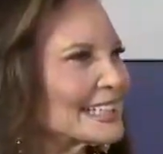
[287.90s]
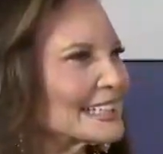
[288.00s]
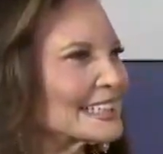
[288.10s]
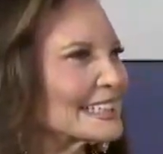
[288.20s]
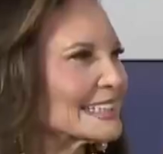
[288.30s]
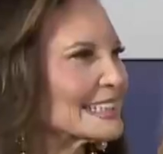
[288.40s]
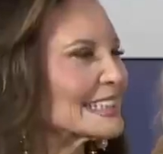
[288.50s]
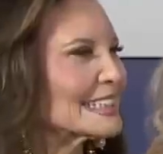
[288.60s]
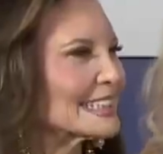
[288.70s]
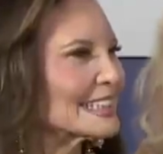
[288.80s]

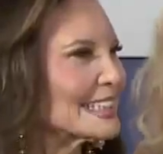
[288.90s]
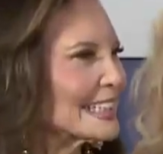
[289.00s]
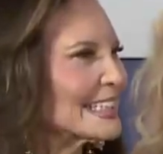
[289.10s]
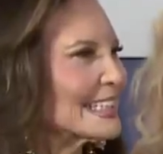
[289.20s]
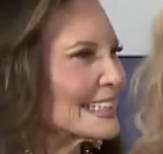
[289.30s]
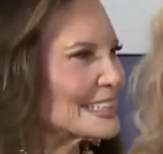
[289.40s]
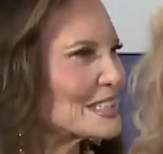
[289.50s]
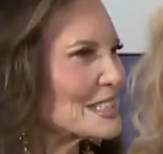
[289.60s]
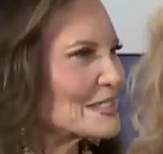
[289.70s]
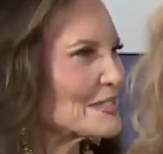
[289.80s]

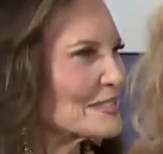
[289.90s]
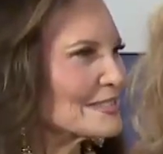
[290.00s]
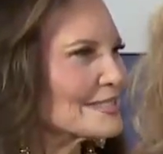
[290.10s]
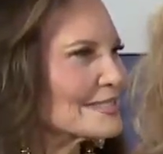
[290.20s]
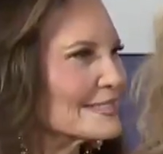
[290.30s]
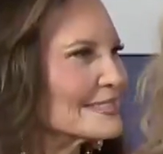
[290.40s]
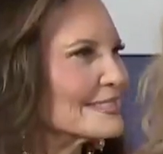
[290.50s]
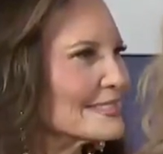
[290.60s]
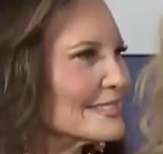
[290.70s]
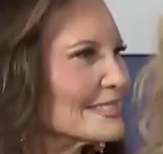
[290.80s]

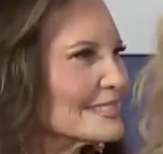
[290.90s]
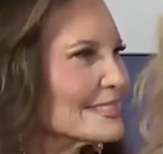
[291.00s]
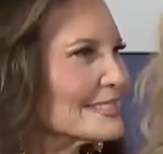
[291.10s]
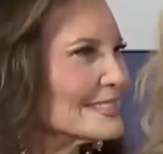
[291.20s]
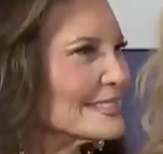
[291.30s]
The person shown says nothing.